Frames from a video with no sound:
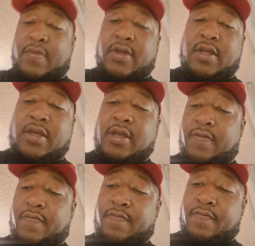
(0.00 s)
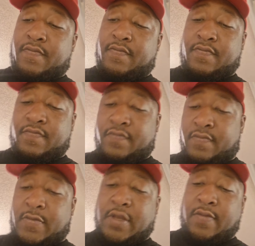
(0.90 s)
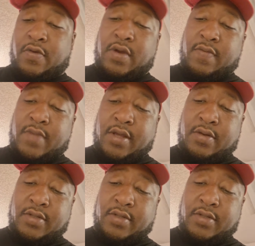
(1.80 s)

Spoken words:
And I'm gonna get, come on, where the